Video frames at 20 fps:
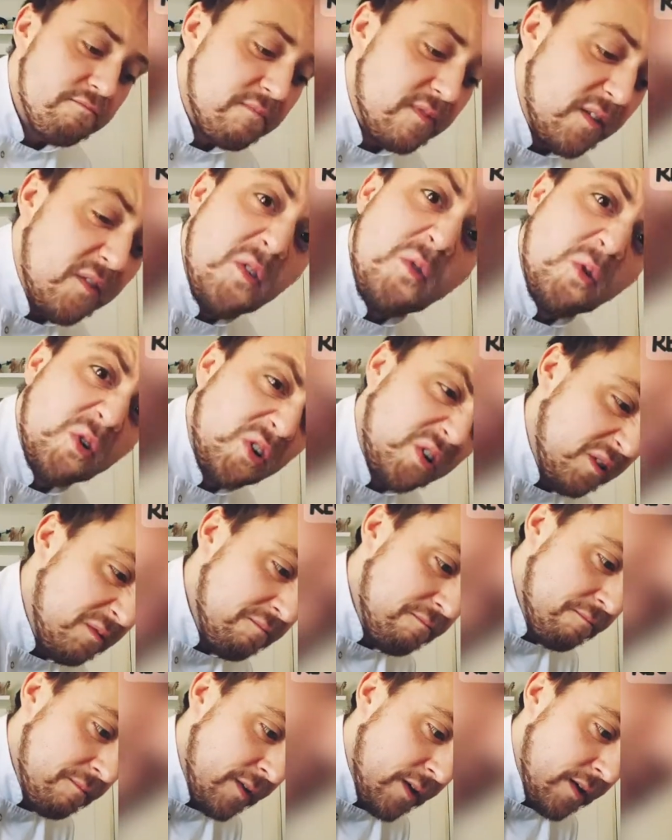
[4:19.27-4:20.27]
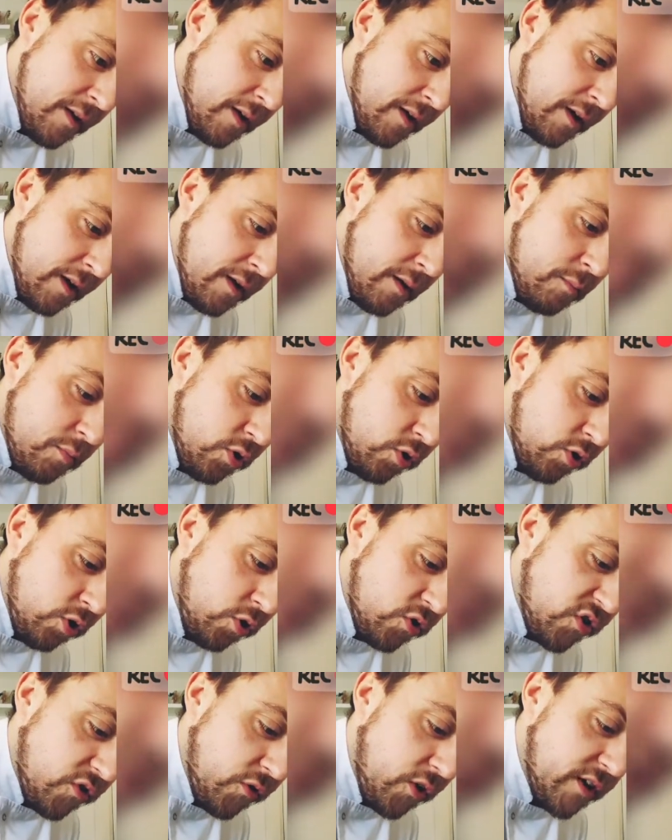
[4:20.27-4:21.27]
if you want to put
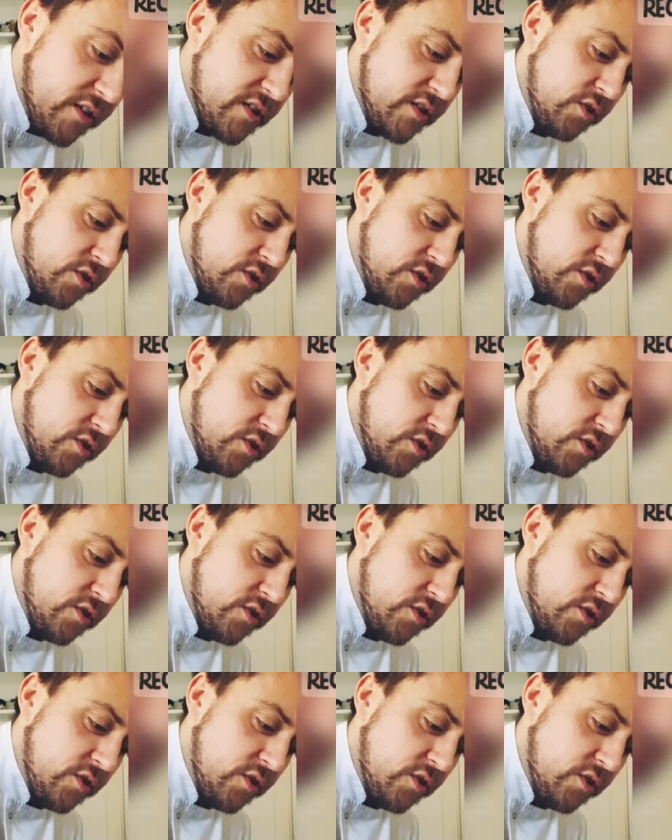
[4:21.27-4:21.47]
lots of icing